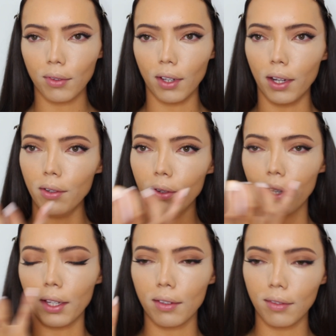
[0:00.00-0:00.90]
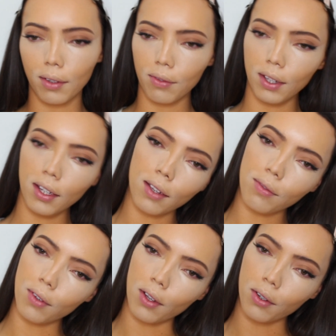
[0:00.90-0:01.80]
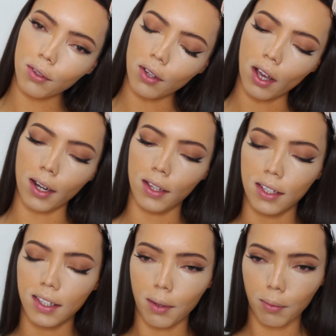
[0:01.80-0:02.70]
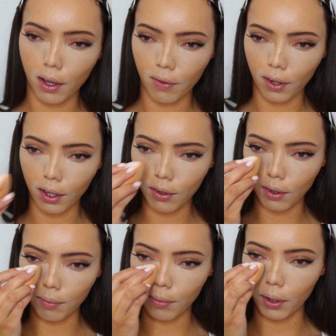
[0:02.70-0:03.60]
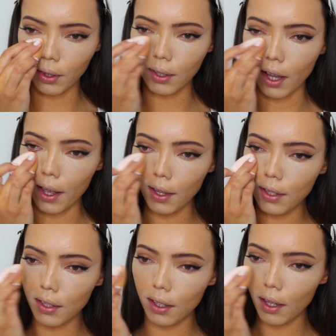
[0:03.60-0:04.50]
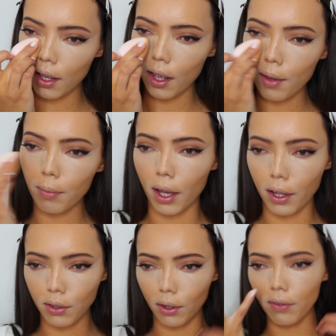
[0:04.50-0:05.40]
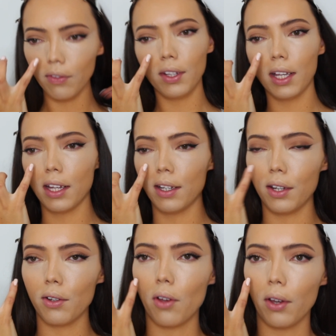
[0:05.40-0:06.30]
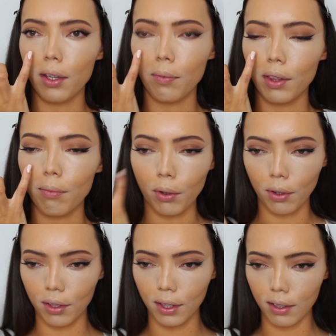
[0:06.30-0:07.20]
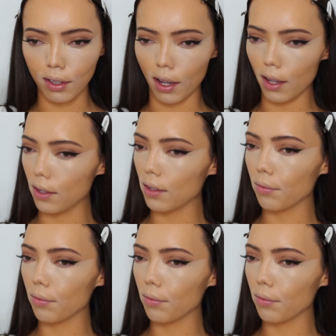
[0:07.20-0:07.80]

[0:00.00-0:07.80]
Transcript: I don't know, I feel like I've got kind of the same coverage on both sides, but I don't feel like I need to go in with more on this side.